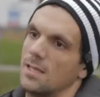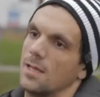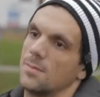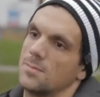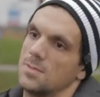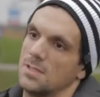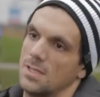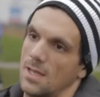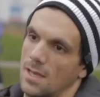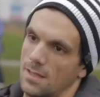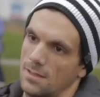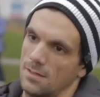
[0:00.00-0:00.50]
up
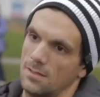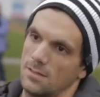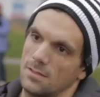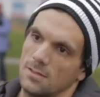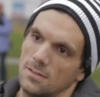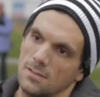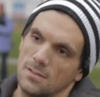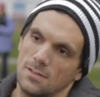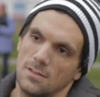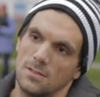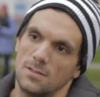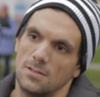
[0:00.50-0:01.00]
together,
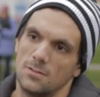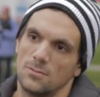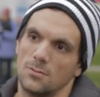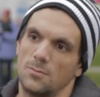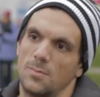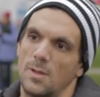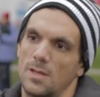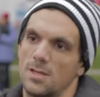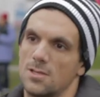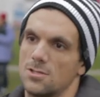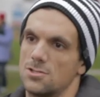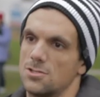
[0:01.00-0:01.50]
we're
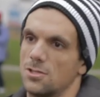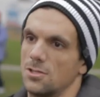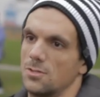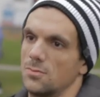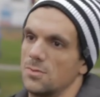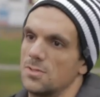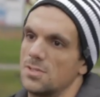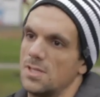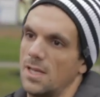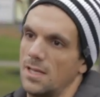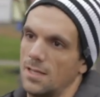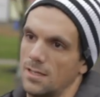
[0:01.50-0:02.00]
making sure that we're
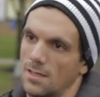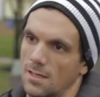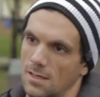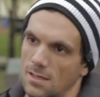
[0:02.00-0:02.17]
sending a,